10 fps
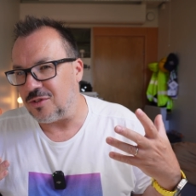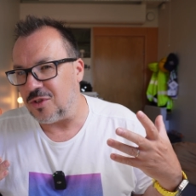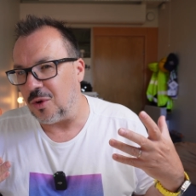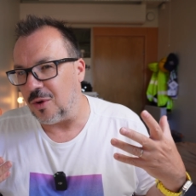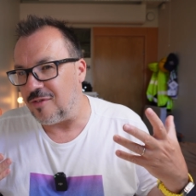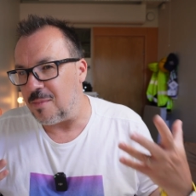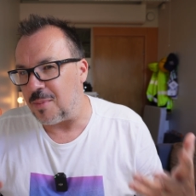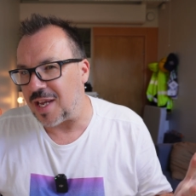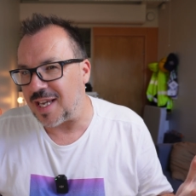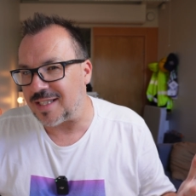you know, if it
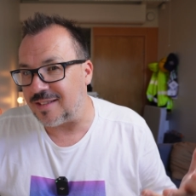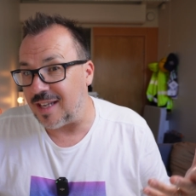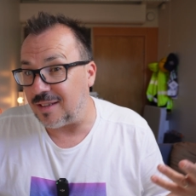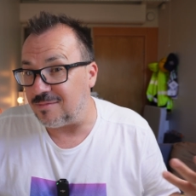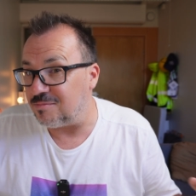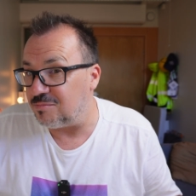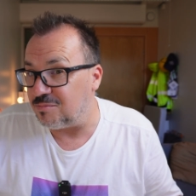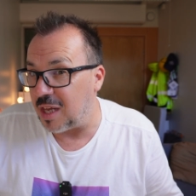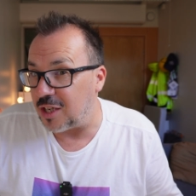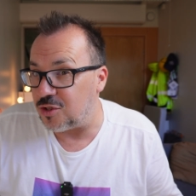breaks, then
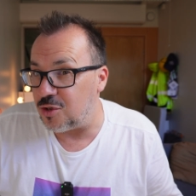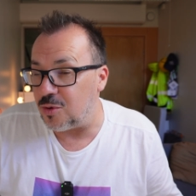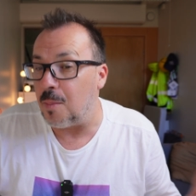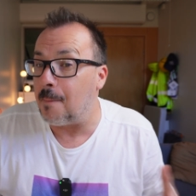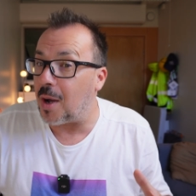that's you.